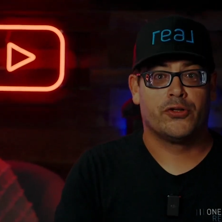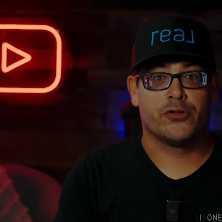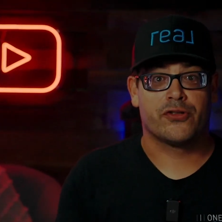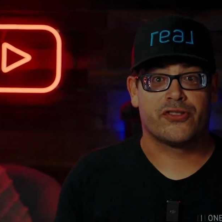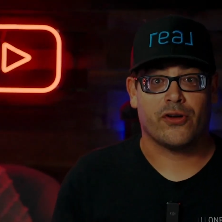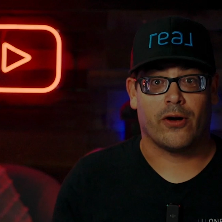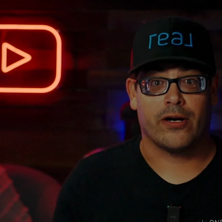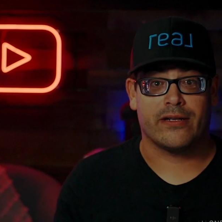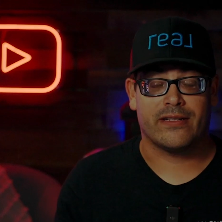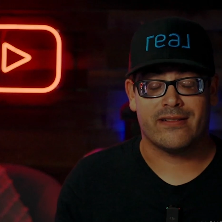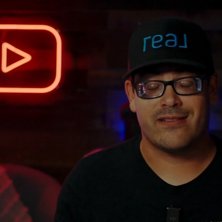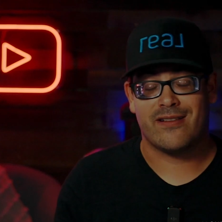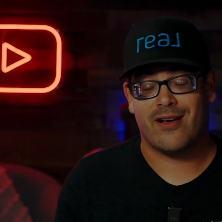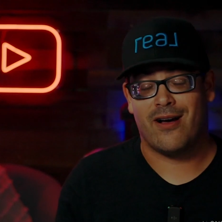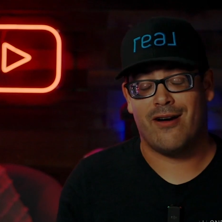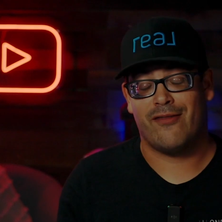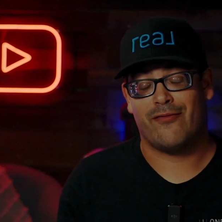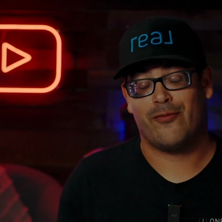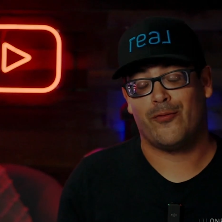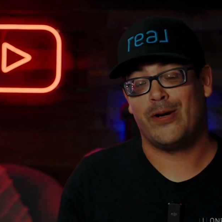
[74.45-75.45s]
To start this
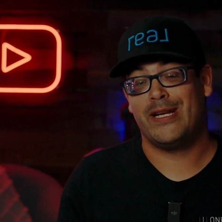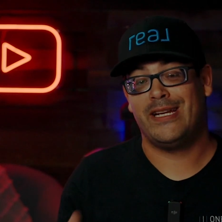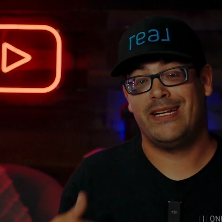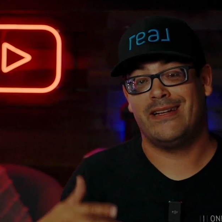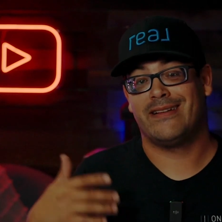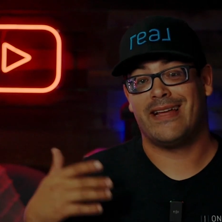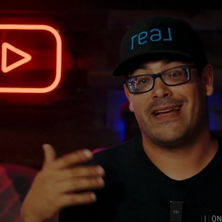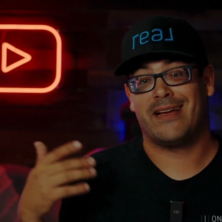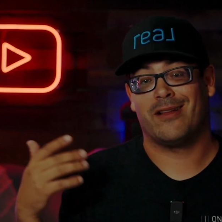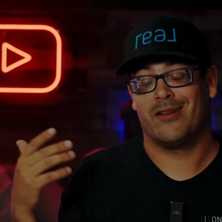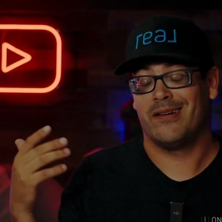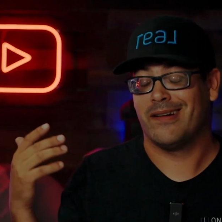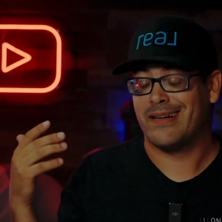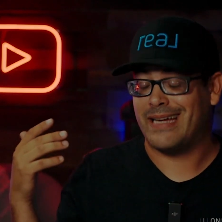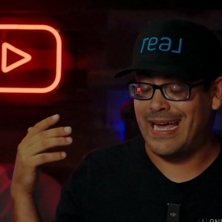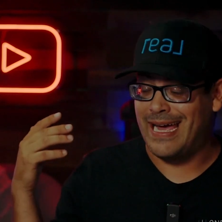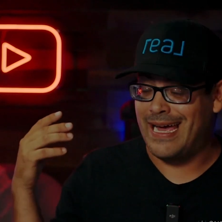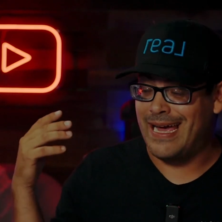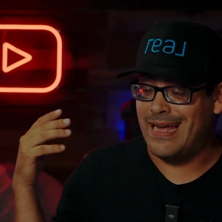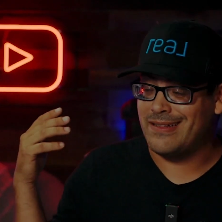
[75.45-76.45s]
off, we need to take a
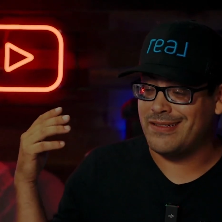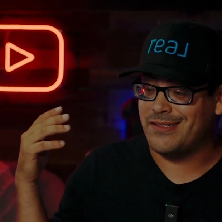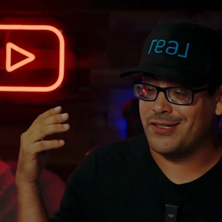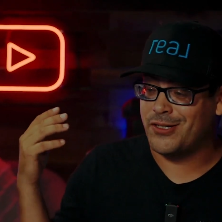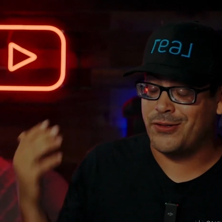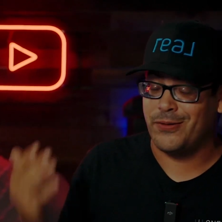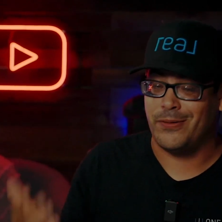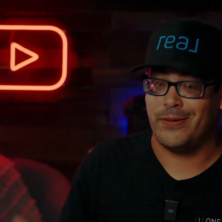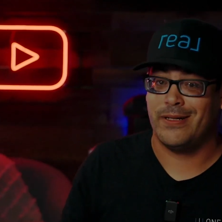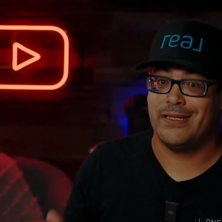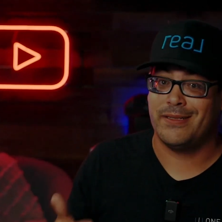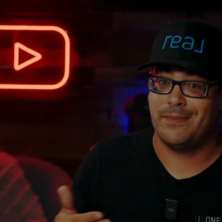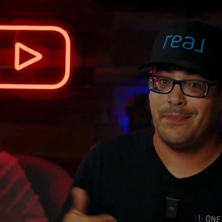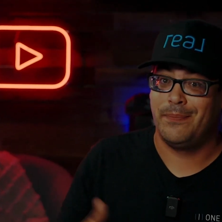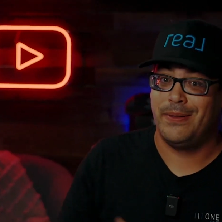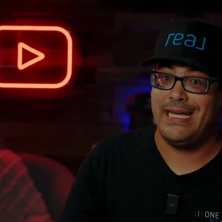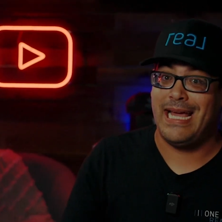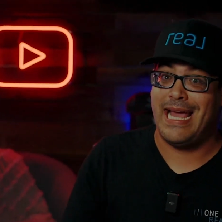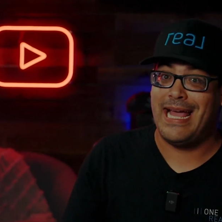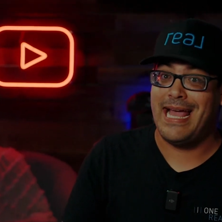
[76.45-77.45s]
look at the current
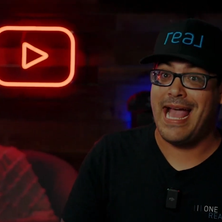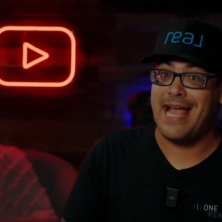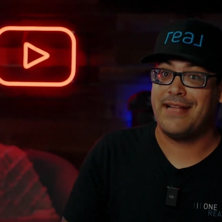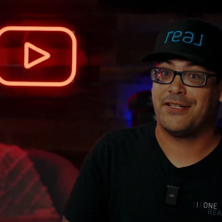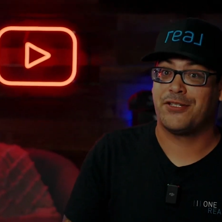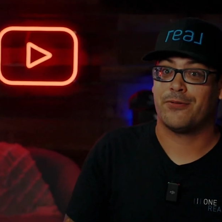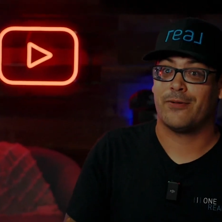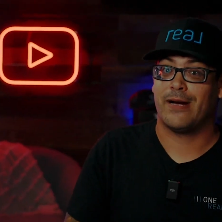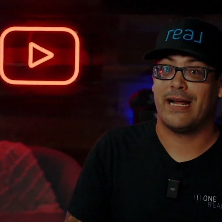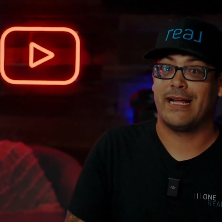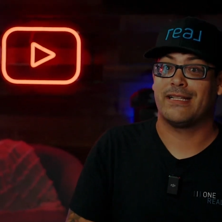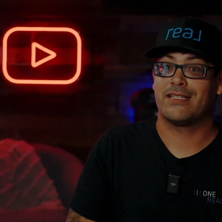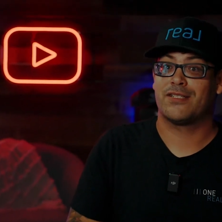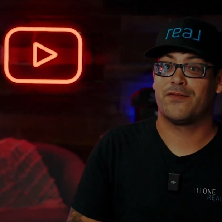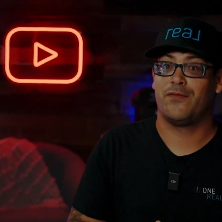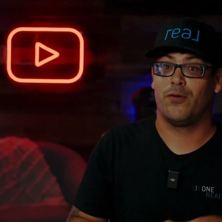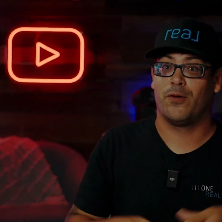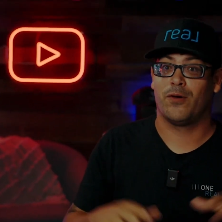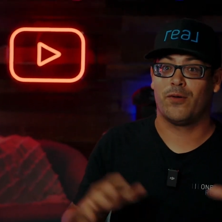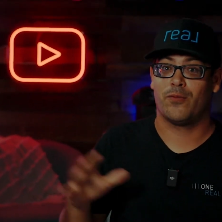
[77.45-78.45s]
BAH rates
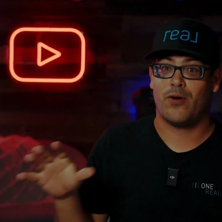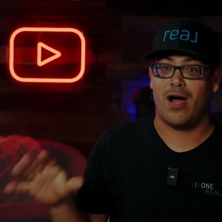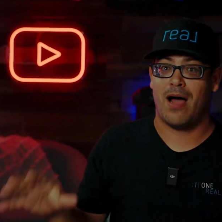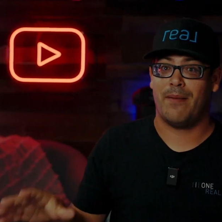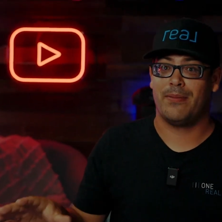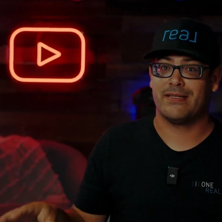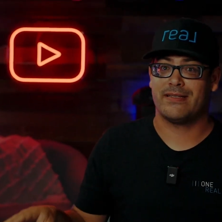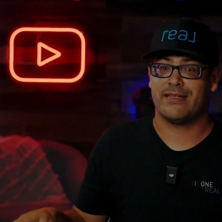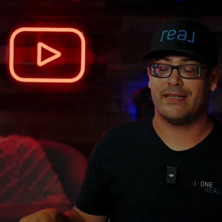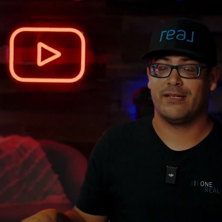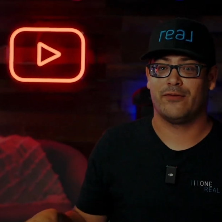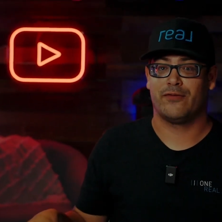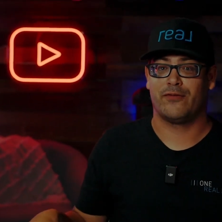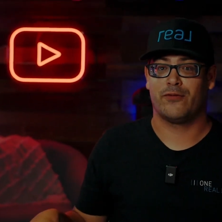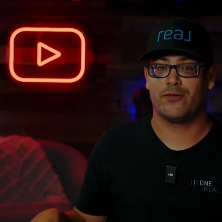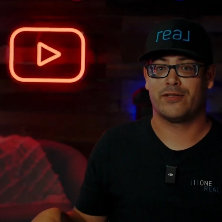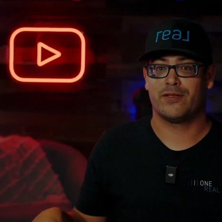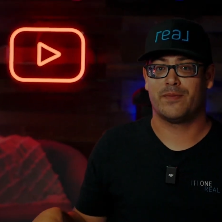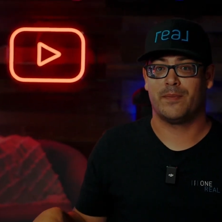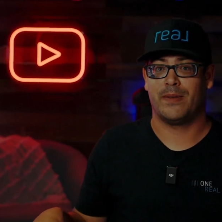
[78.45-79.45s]
for Robins Air
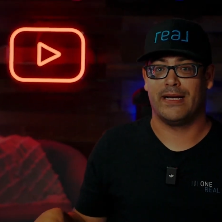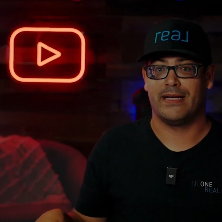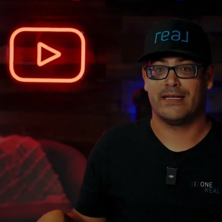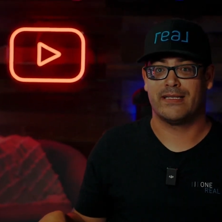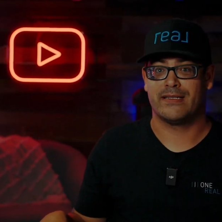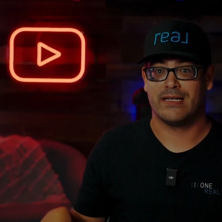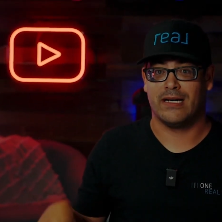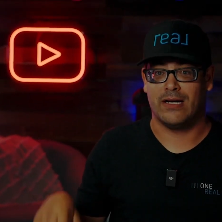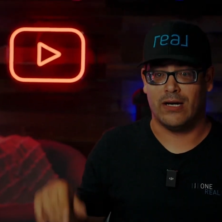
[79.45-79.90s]
Force Base